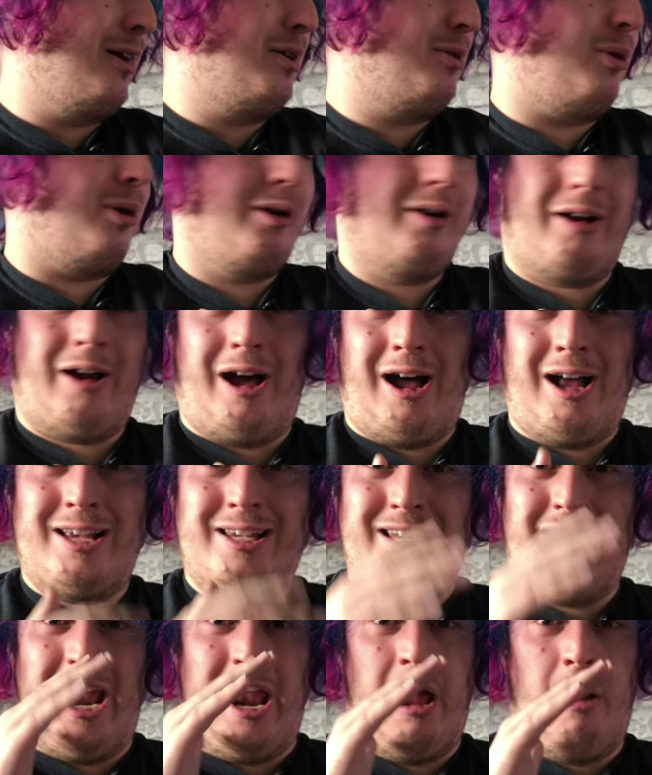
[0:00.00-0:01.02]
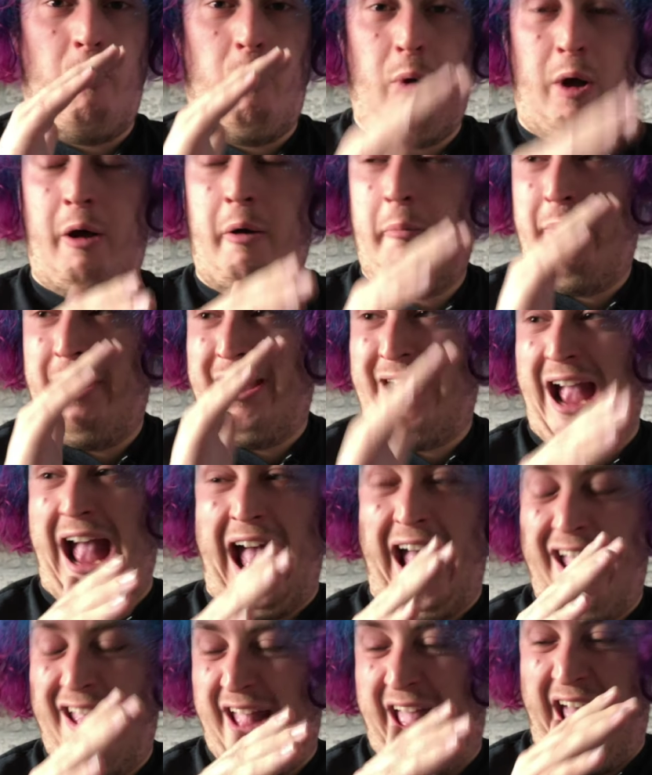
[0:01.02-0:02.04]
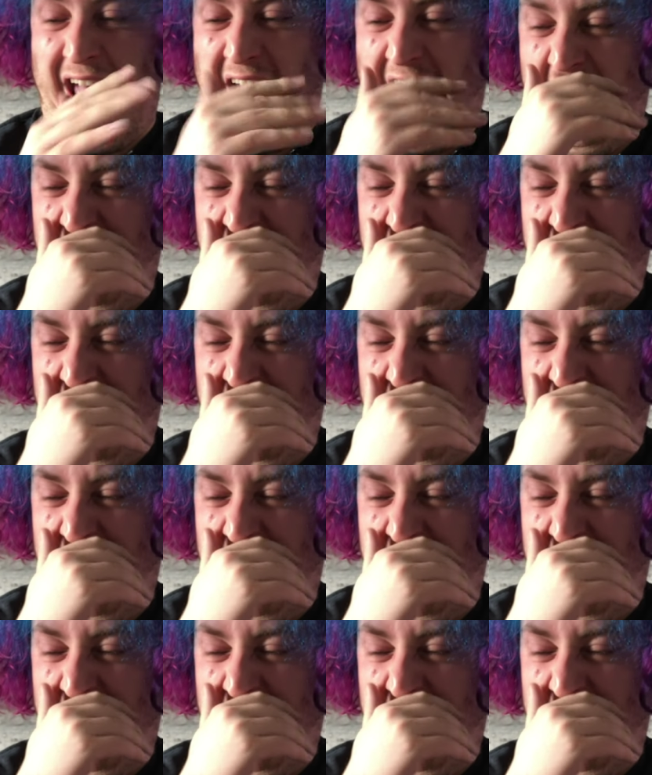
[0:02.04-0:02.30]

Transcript: one, guys, and I will be getting it.